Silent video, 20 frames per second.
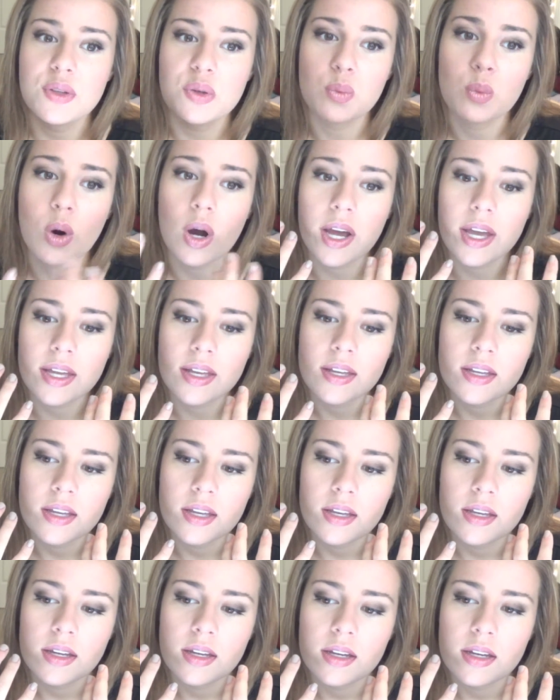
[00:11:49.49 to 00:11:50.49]
you
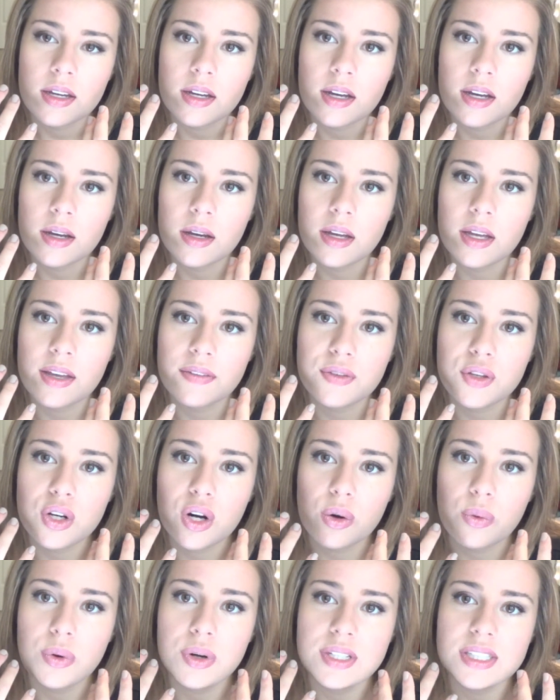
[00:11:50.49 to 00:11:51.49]

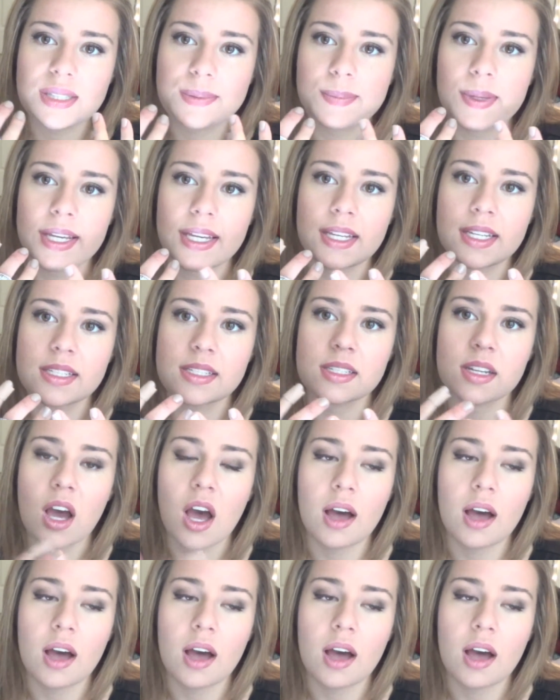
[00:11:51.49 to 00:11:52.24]
don't want to spend